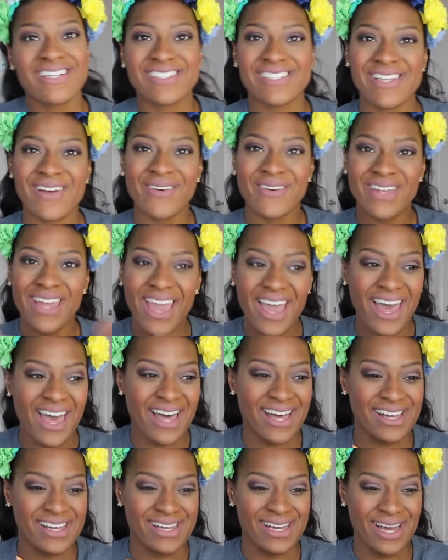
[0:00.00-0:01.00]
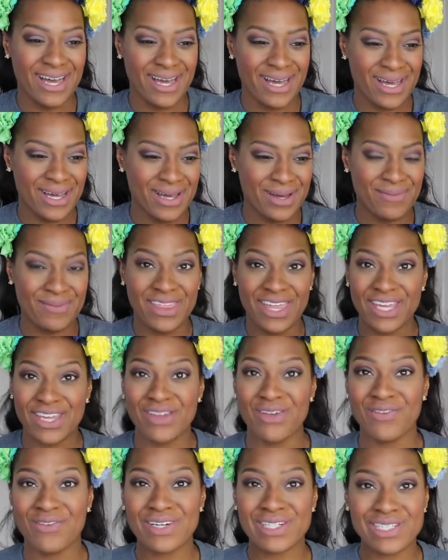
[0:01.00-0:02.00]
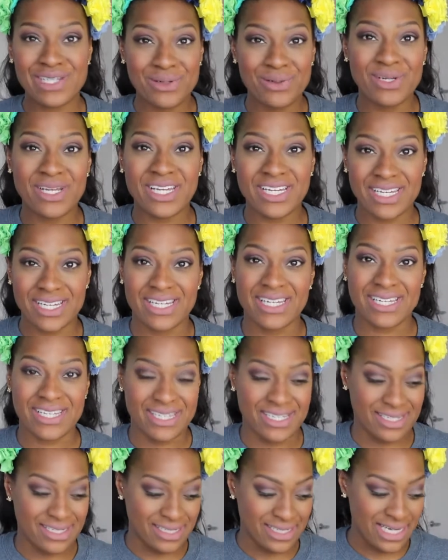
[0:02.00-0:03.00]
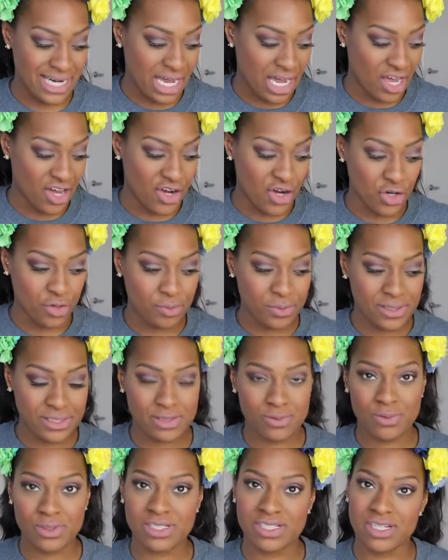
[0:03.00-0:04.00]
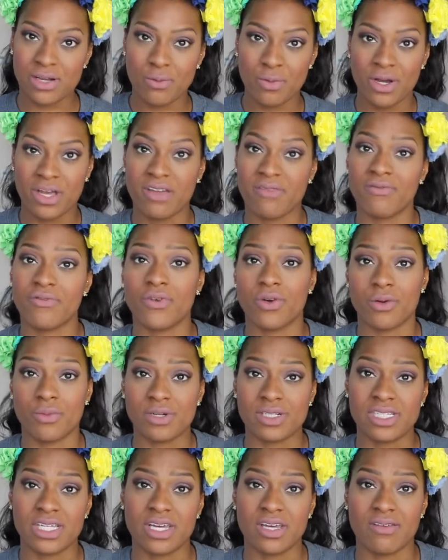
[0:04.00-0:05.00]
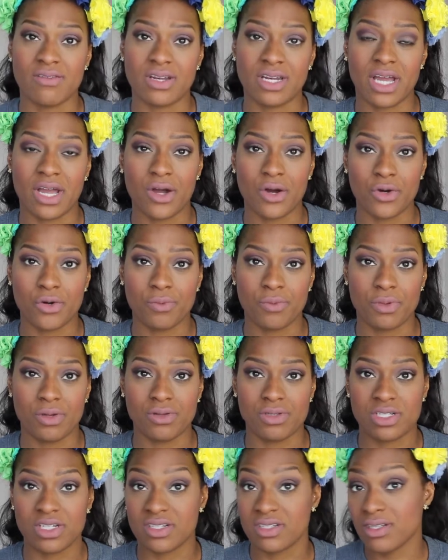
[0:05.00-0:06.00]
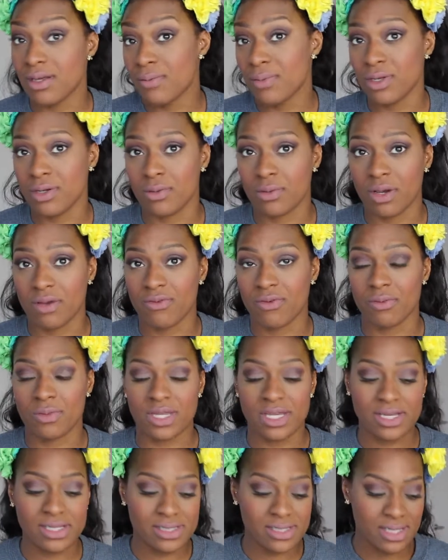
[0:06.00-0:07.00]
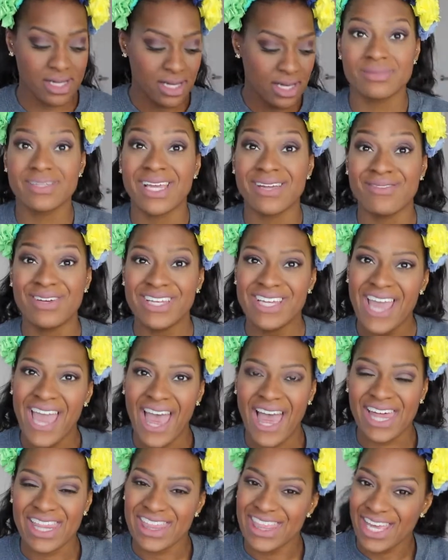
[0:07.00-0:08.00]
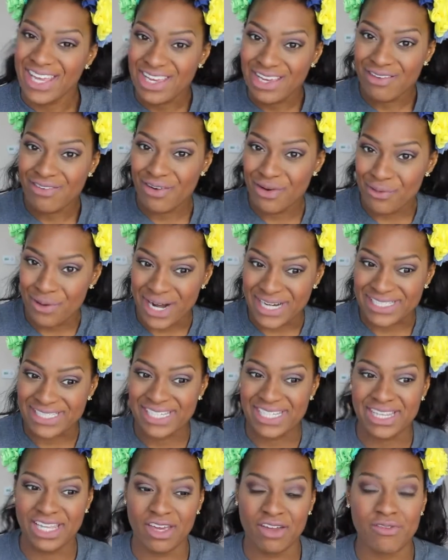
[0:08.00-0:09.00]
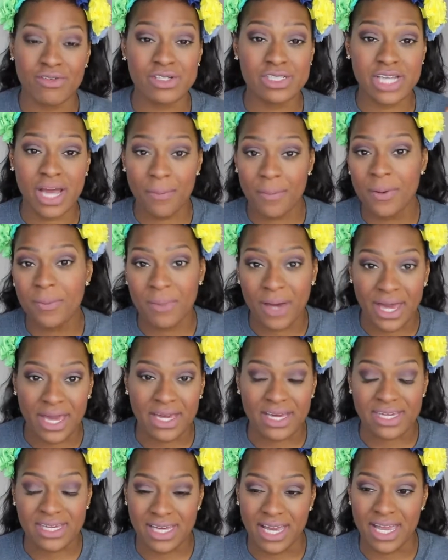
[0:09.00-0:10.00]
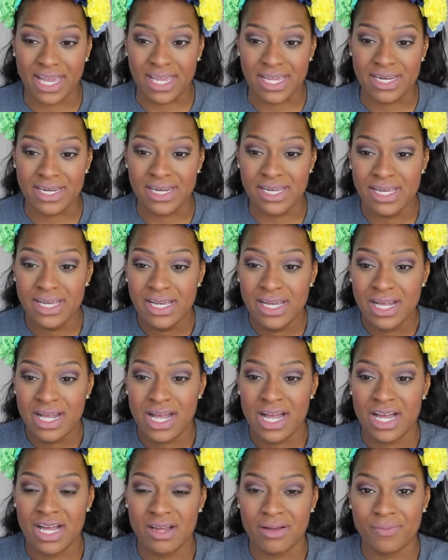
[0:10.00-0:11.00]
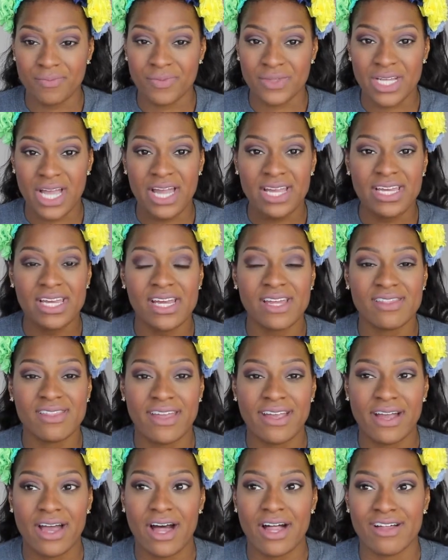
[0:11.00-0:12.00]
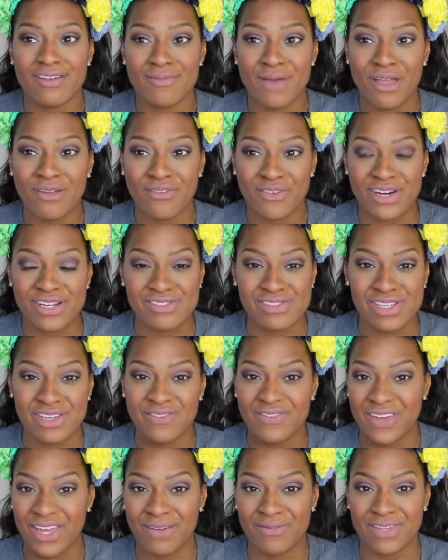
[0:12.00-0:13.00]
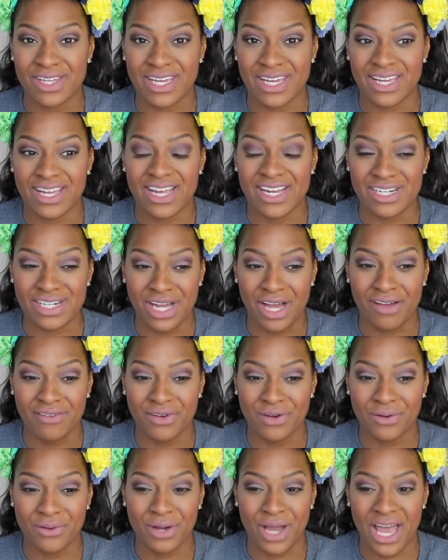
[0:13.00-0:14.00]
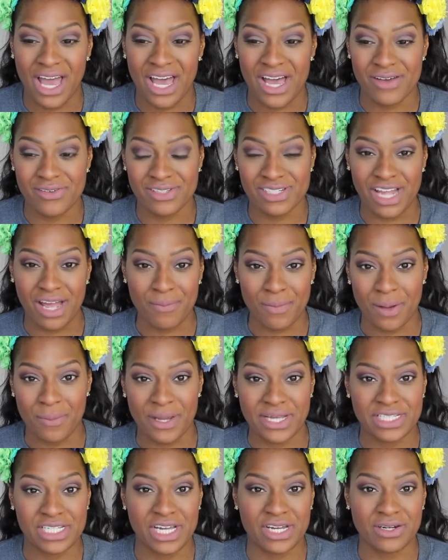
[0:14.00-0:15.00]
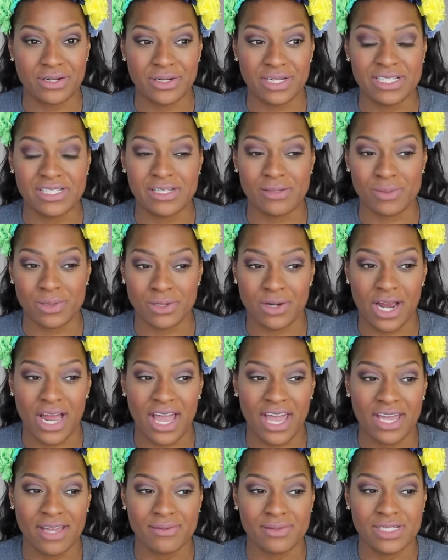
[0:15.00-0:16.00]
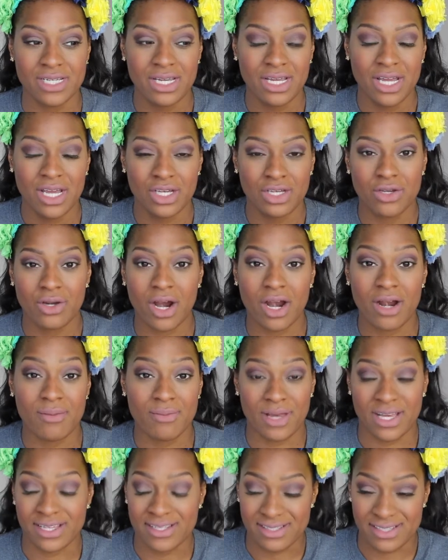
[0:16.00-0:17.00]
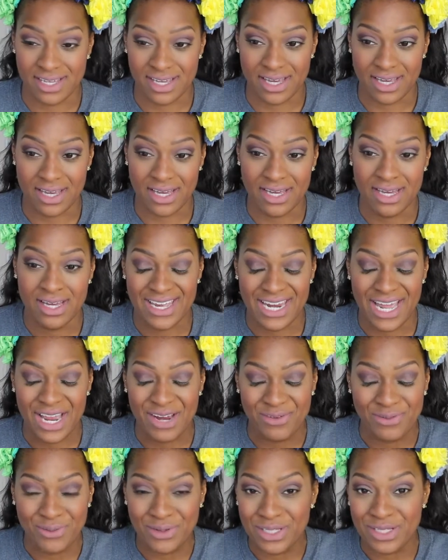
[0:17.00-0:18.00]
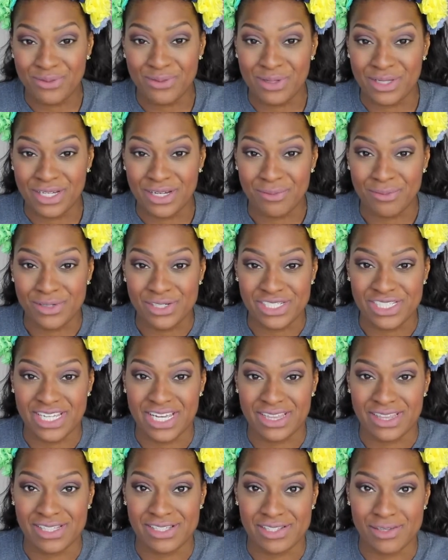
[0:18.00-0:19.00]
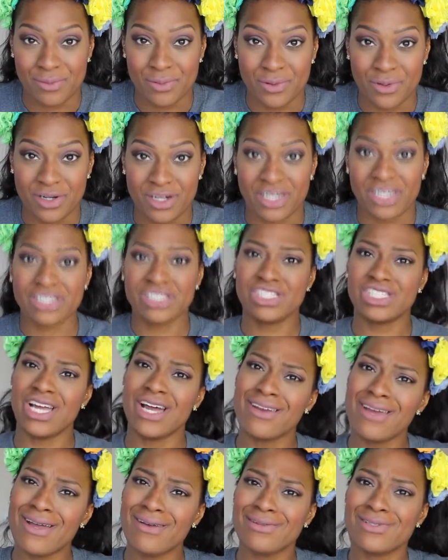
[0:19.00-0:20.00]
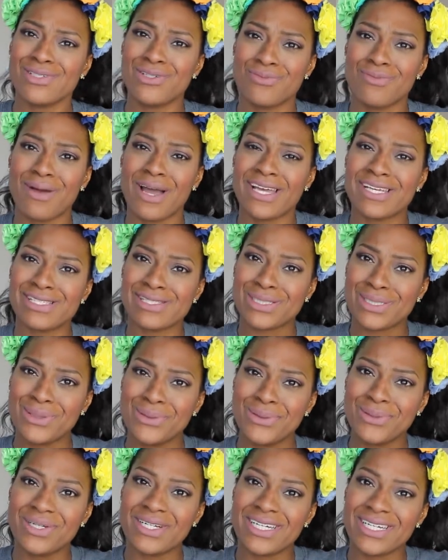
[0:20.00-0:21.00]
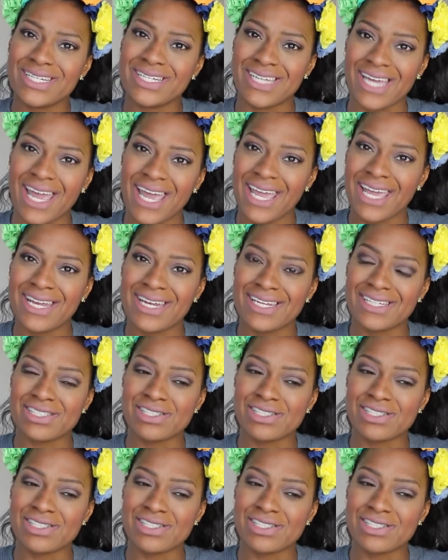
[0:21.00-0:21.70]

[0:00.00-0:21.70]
So yeah, thank you for tuning in. I hope this was somewhat informative, and I hope you took something away from this. But yeah, thank you for watching. Thank you for stopping by again. I can't thank all of my friends and family enough who have stopped by my channel and subscribed. You are amazing, and I really, really appreciate the support. And shout out to my school again.